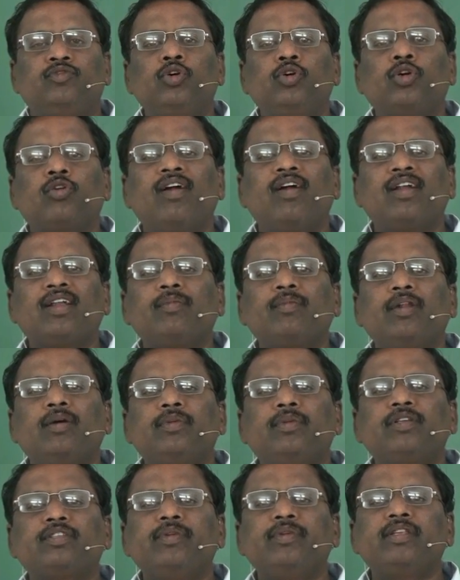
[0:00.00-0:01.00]
4 quantum
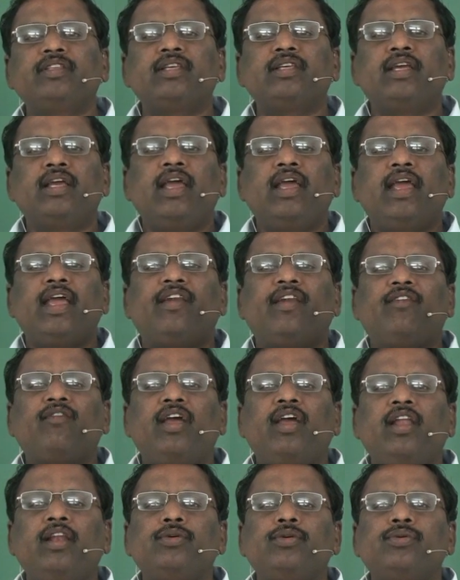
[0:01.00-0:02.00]
numbers means
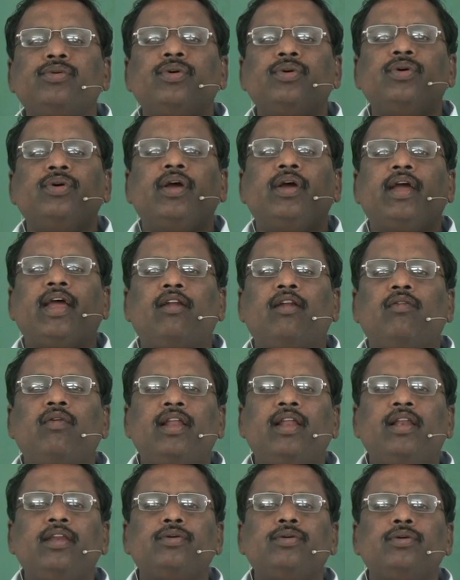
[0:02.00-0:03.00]
n value, l
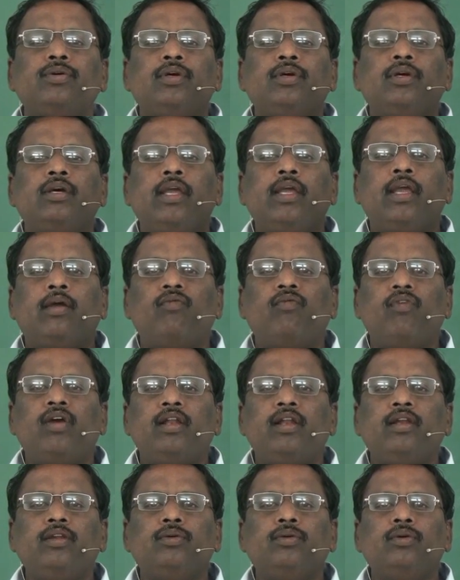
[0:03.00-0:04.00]
value, m
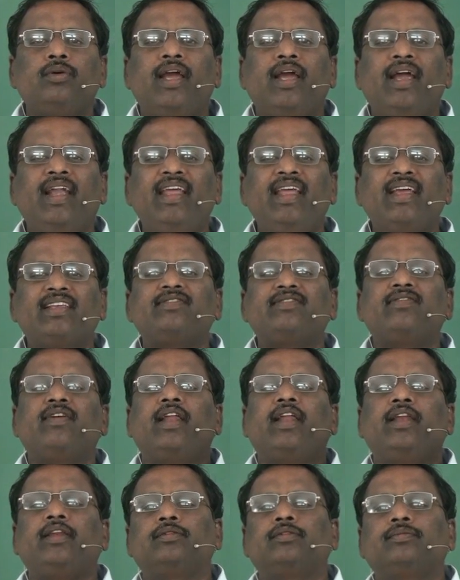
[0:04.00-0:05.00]
value, and s
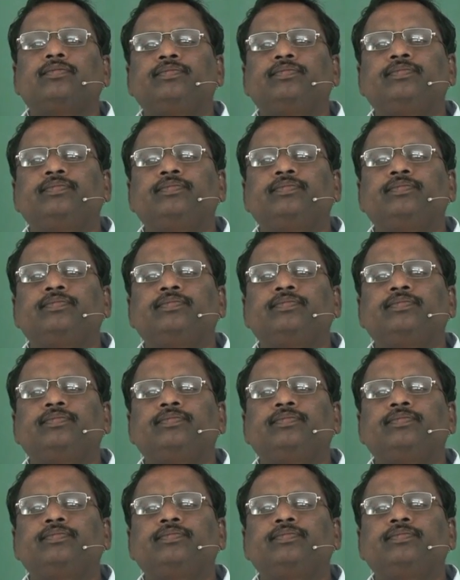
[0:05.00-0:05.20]
value.